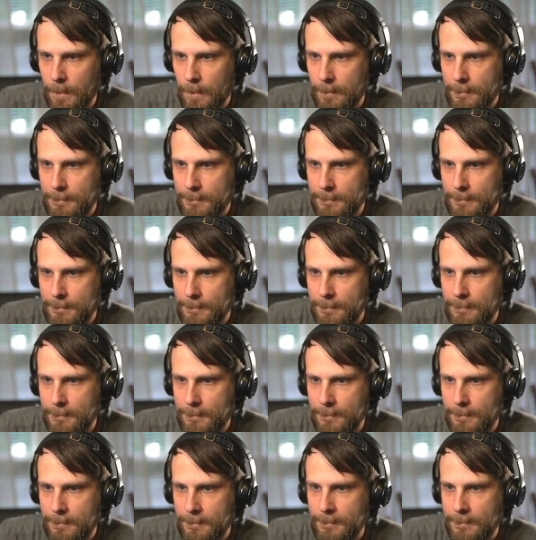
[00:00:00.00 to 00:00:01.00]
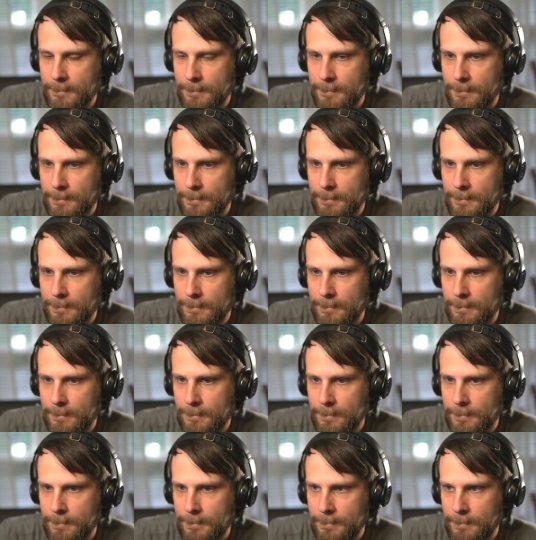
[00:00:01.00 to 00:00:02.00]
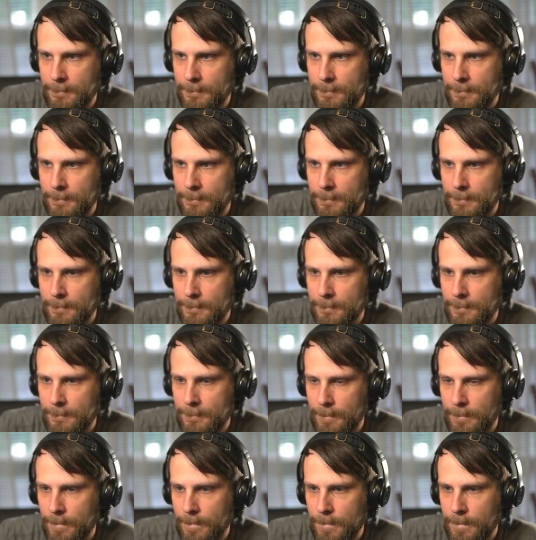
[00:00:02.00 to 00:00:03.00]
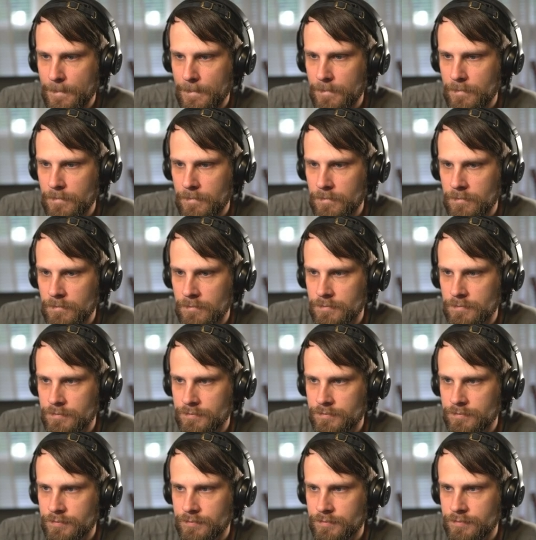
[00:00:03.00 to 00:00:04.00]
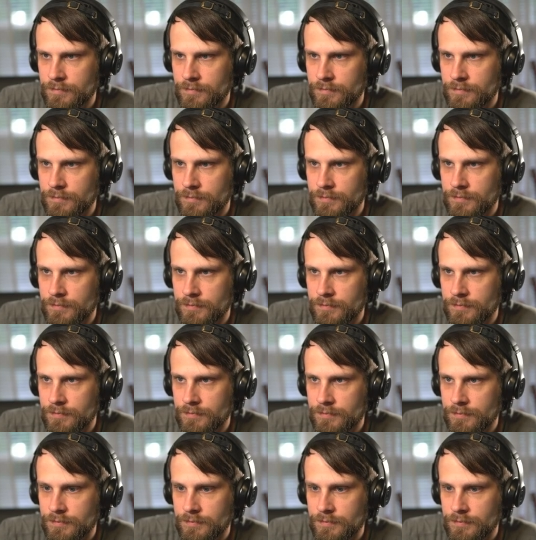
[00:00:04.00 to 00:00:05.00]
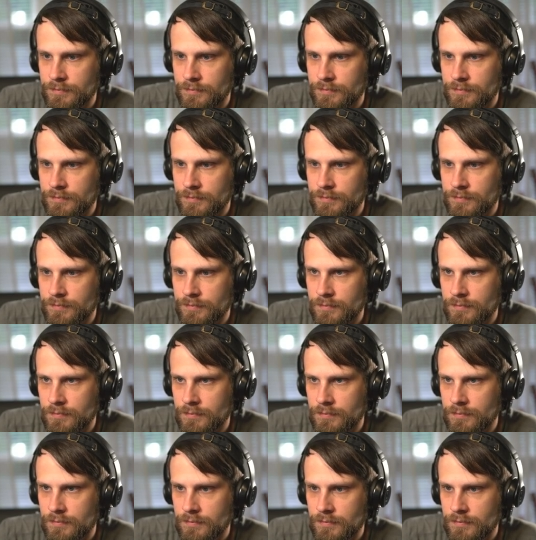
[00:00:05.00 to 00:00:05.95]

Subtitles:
[no speech]